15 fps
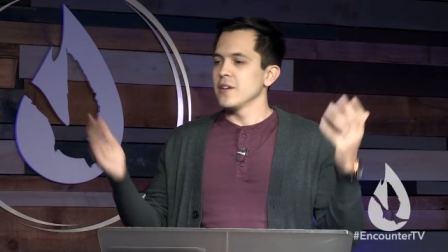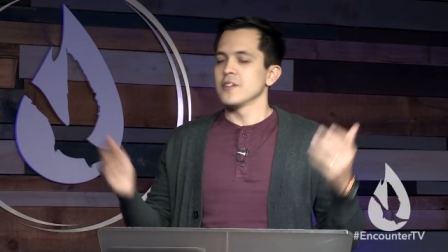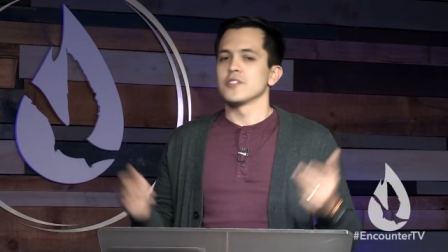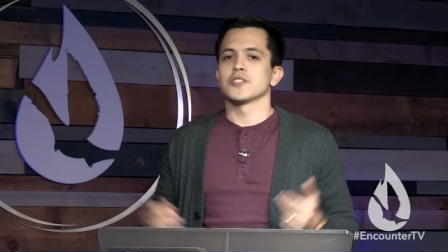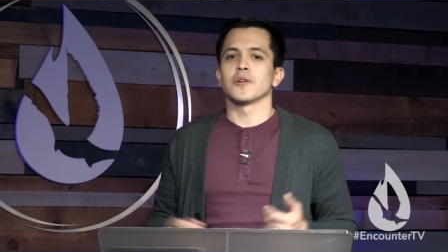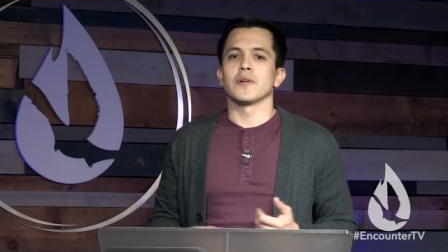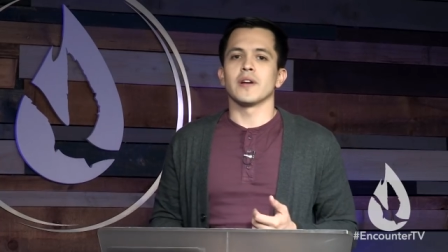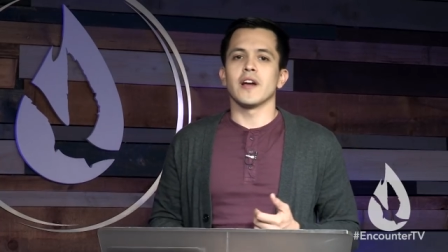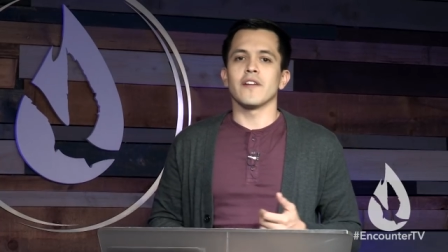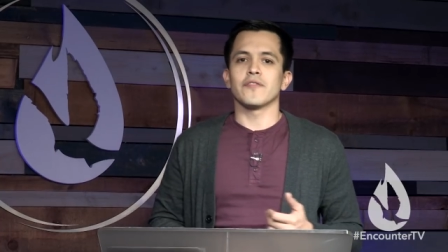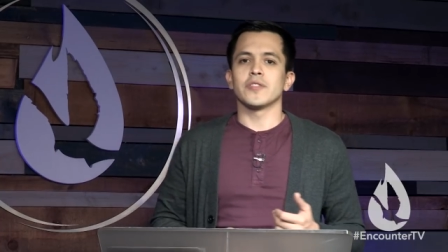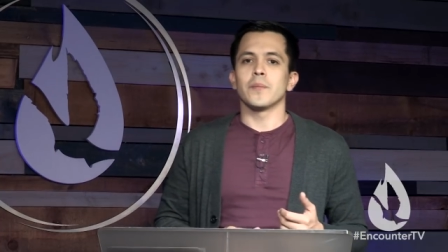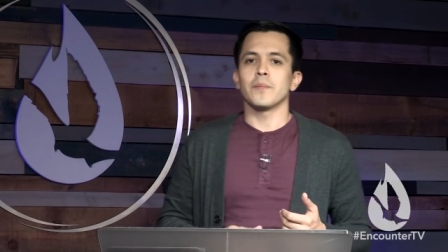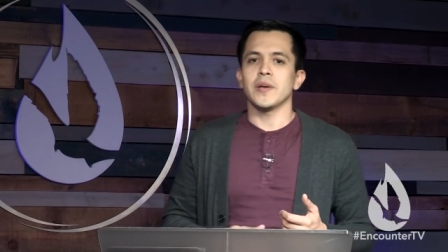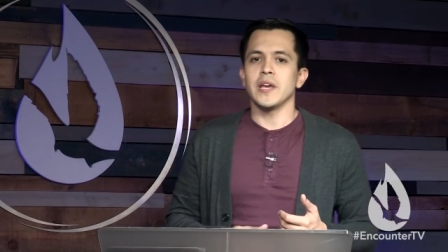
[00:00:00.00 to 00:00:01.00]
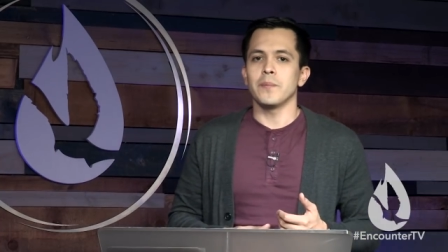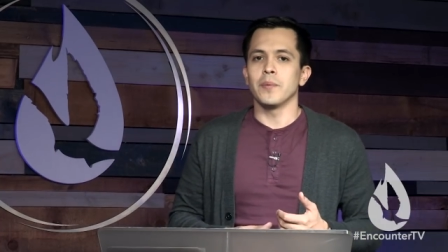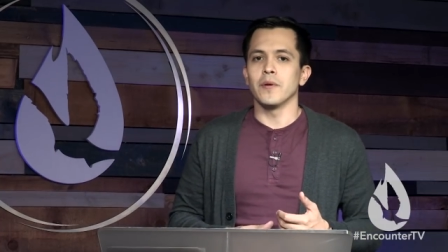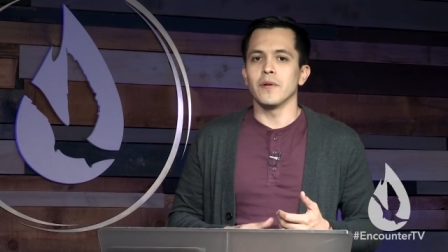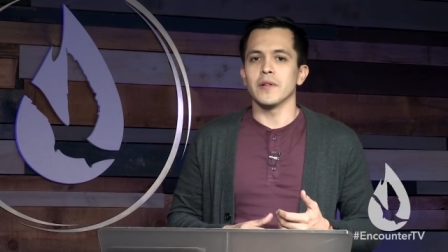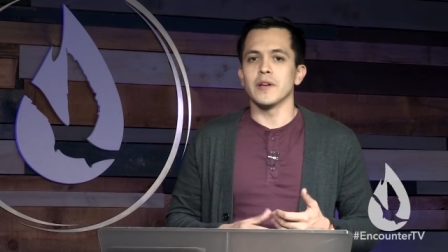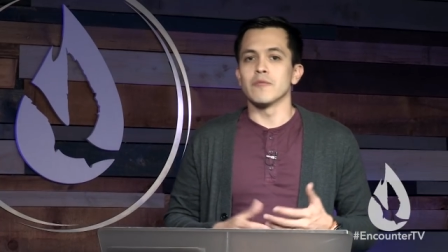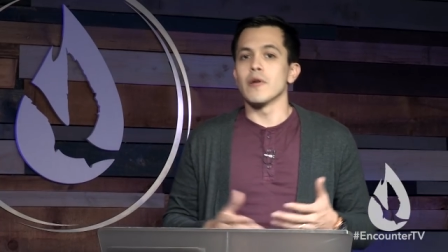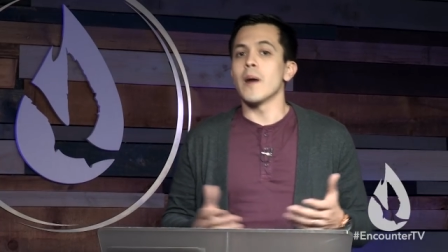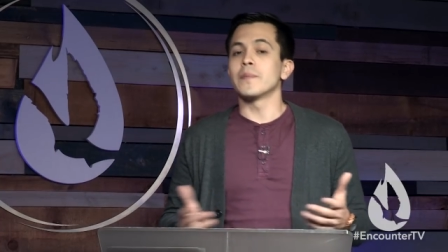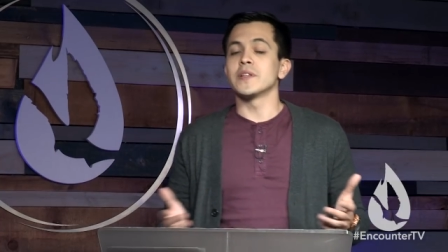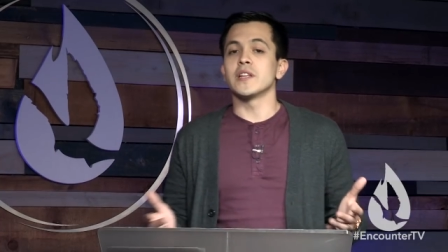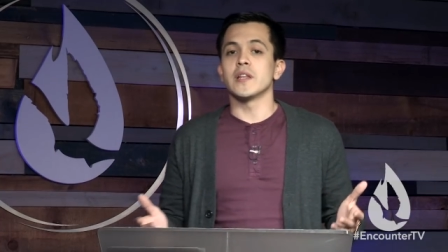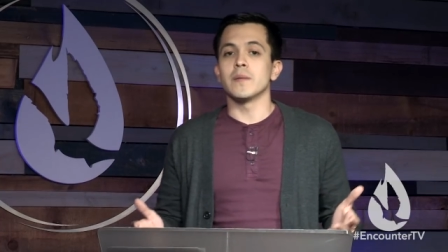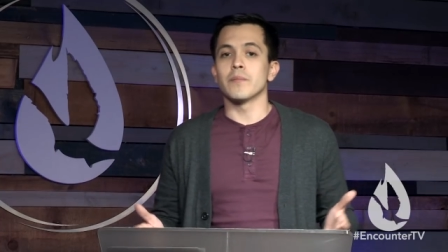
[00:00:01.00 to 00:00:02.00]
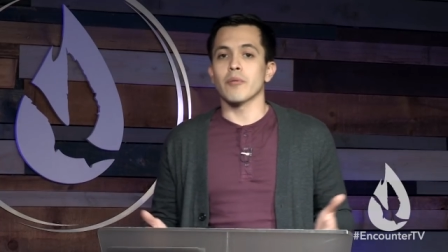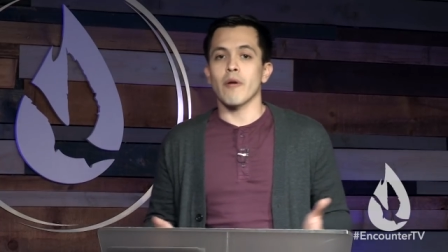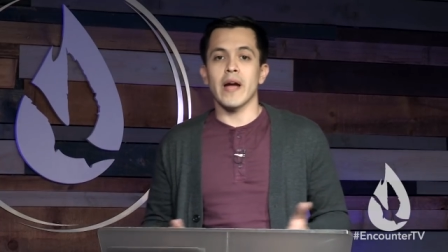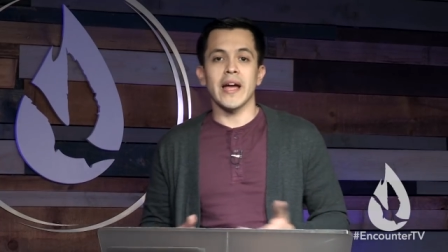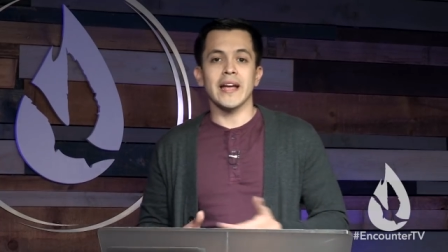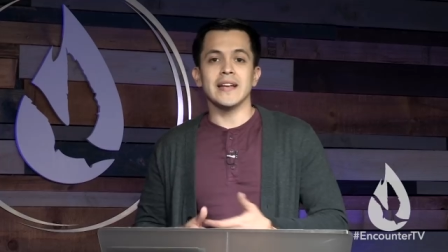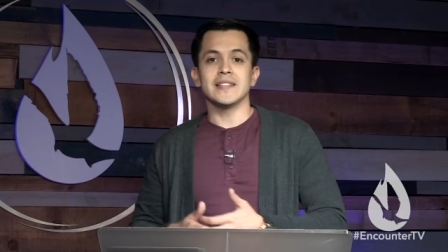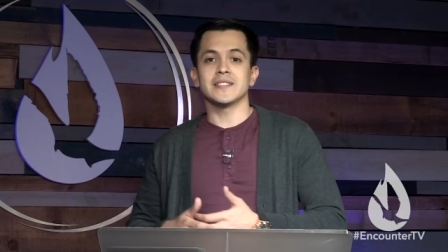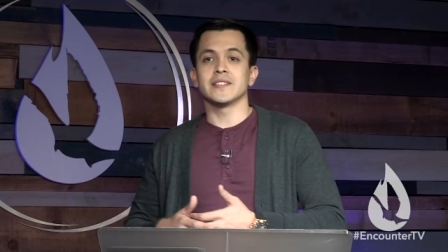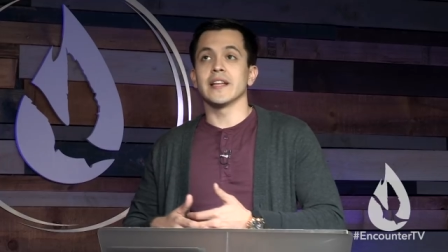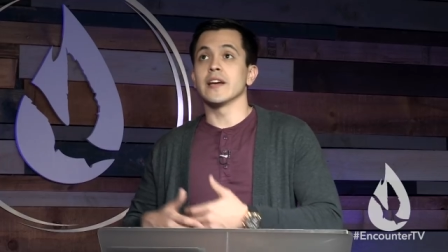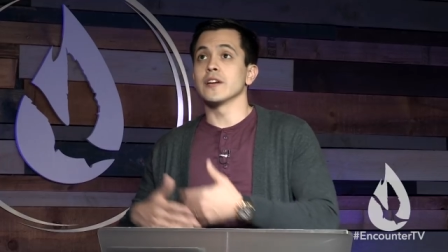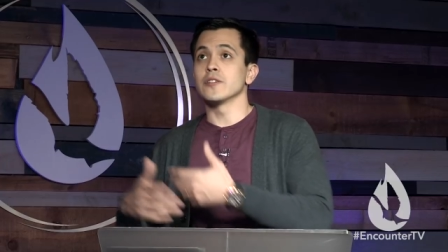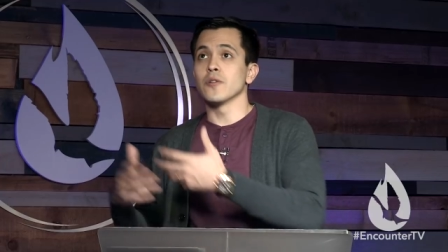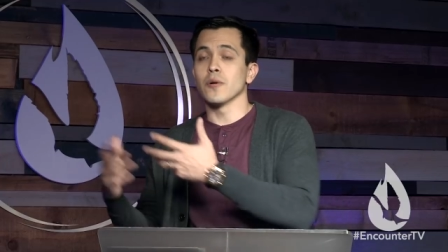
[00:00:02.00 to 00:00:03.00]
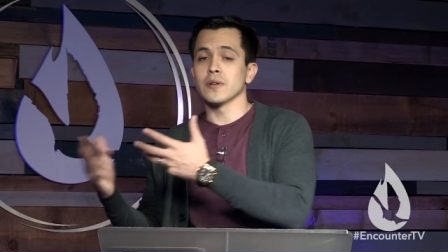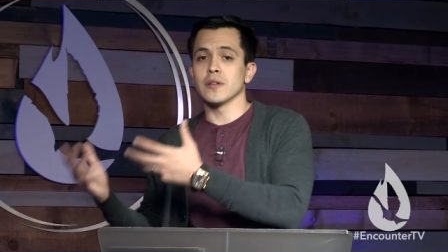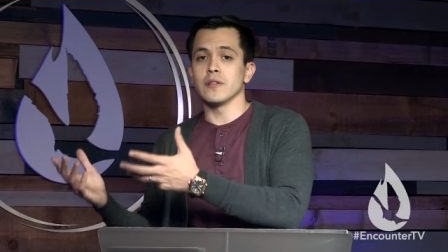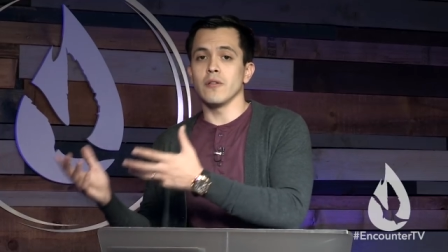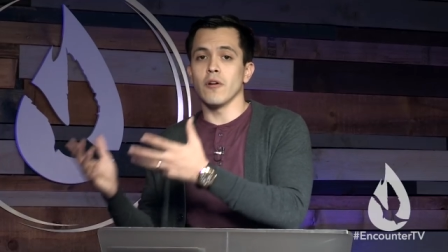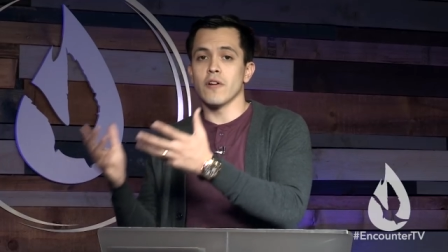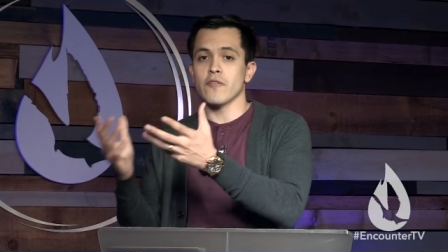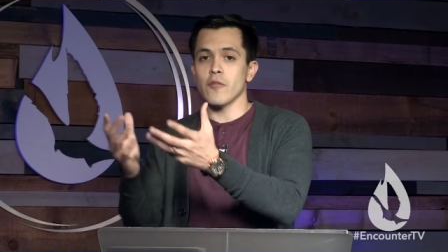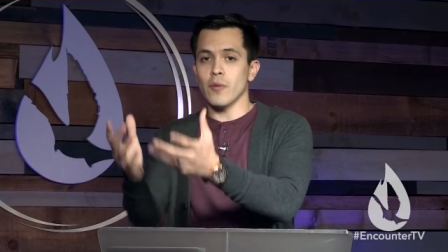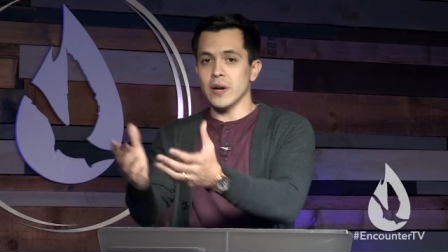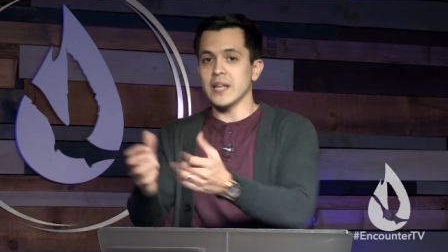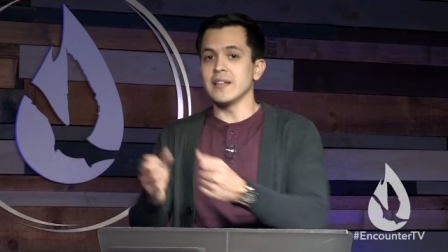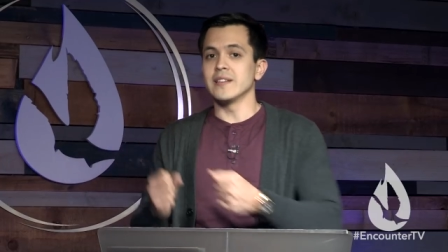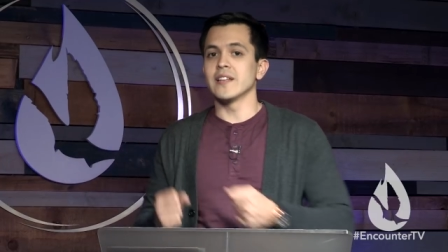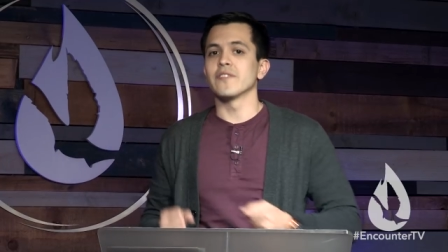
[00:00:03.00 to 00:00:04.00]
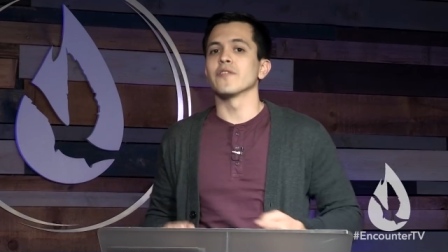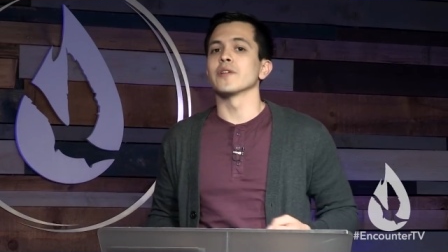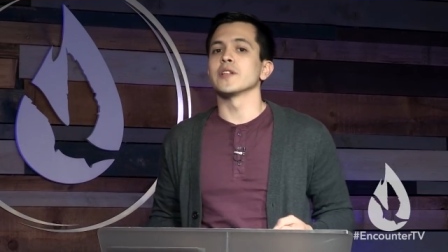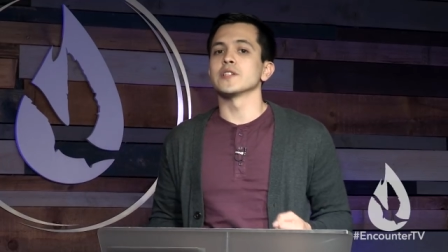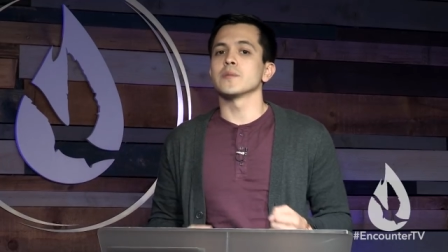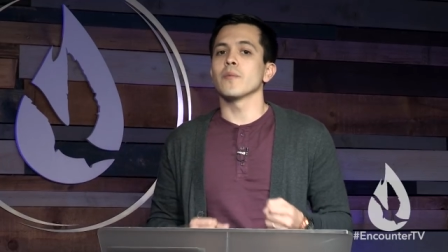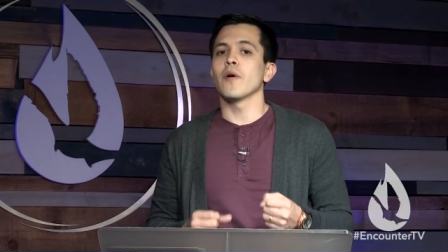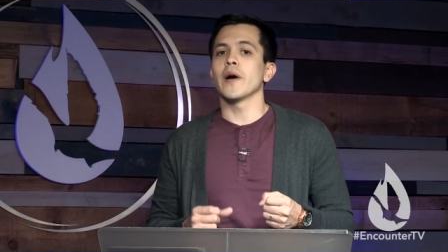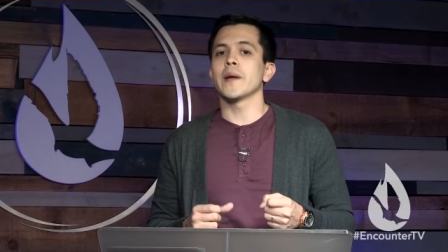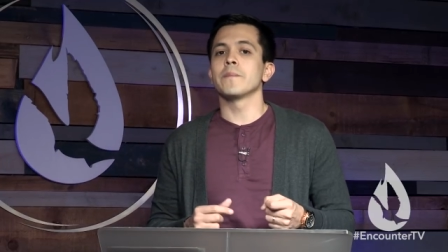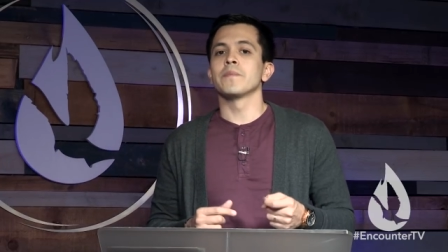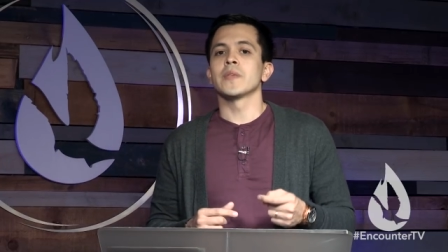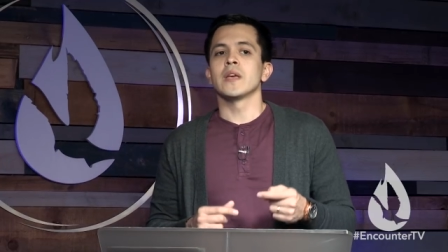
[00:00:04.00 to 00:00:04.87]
Sure enough, the people erupted in praise. They adored the Lord for what he did for this boy.